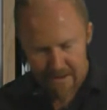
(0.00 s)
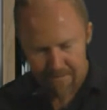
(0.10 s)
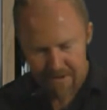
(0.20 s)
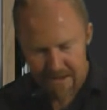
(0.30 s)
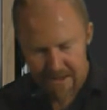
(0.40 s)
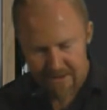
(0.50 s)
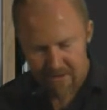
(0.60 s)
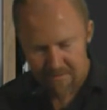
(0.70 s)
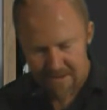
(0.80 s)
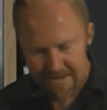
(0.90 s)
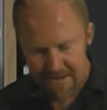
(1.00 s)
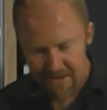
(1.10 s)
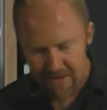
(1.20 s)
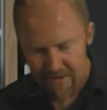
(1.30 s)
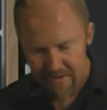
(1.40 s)
I'm going to click on MIDI
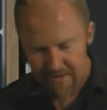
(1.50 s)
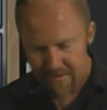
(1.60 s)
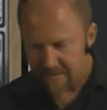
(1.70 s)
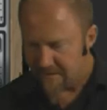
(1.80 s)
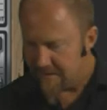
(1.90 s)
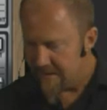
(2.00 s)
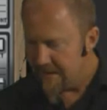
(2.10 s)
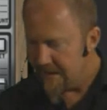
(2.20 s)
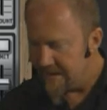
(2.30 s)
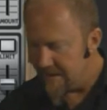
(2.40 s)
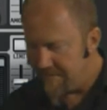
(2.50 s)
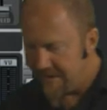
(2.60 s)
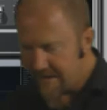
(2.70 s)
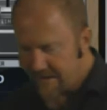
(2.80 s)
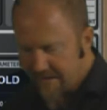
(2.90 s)
learn, and I'll
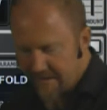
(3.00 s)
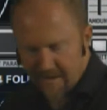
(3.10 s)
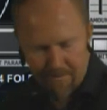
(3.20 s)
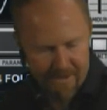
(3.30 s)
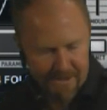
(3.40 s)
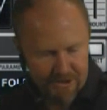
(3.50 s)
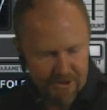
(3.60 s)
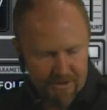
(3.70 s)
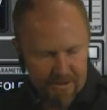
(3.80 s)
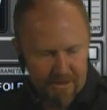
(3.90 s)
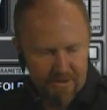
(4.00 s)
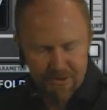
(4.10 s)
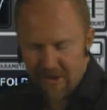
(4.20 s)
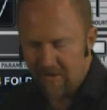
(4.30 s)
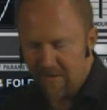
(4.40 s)
pick a pitch
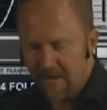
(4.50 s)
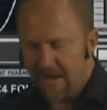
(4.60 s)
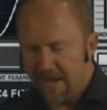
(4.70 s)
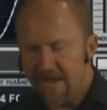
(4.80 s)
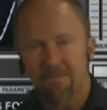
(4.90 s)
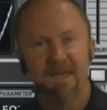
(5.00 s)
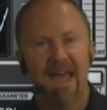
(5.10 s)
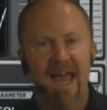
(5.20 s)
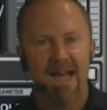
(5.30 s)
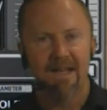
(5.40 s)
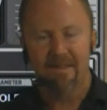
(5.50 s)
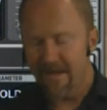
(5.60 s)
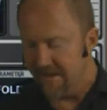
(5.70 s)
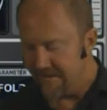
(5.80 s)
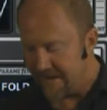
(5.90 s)
control. It can be
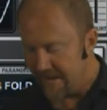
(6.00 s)
anything. The